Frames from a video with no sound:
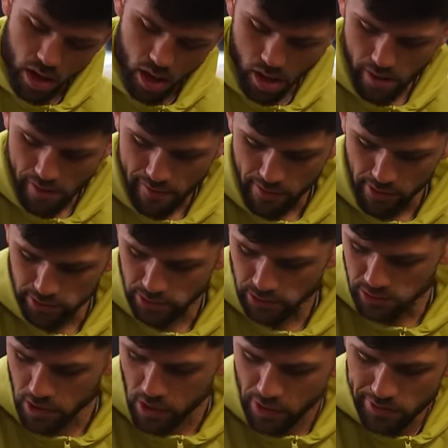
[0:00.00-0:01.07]
someone called
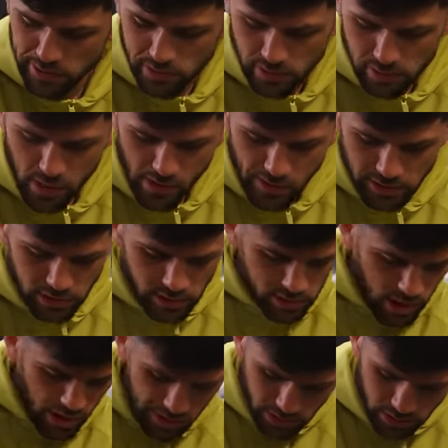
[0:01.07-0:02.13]
Edward
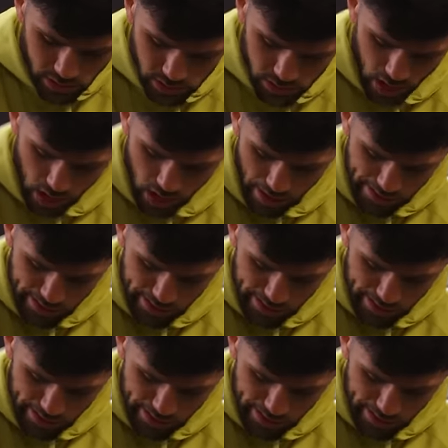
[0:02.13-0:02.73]
Vazquez.